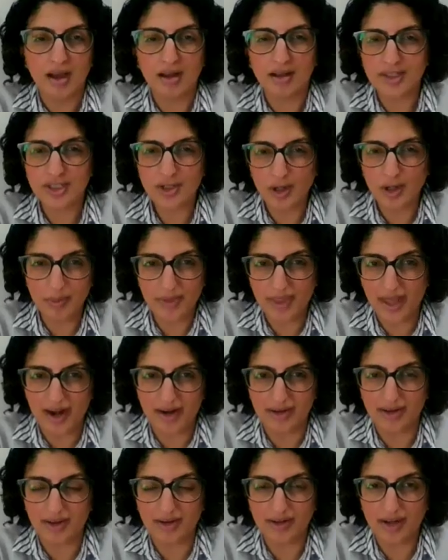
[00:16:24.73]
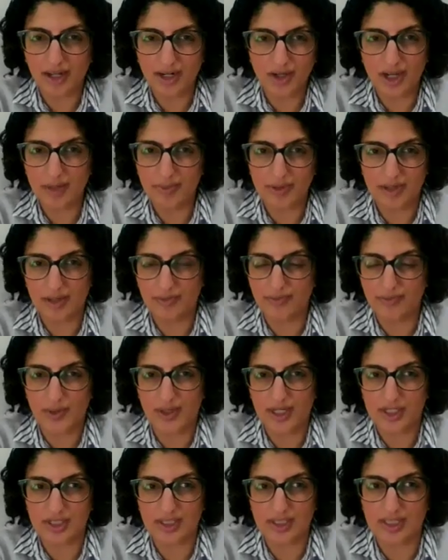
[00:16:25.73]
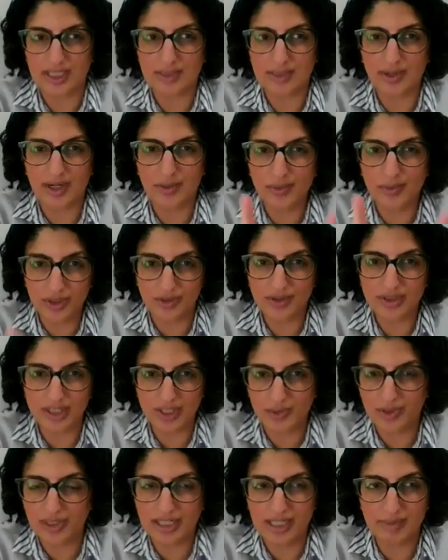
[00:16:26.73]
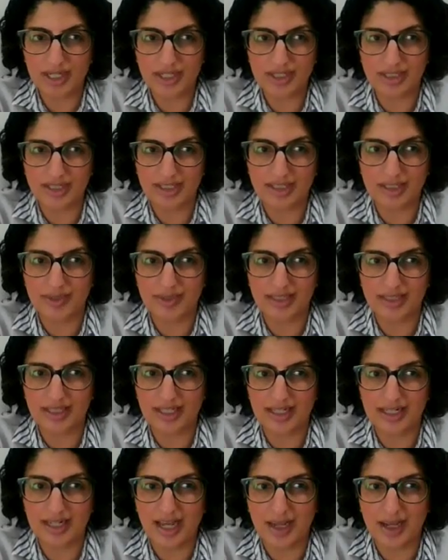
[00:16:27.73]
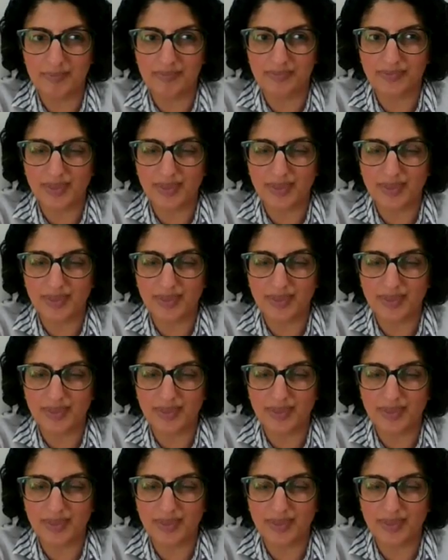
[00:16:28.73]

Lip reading: I'll stop there and I'll kind of open up for questions, but I will just quickly mention something that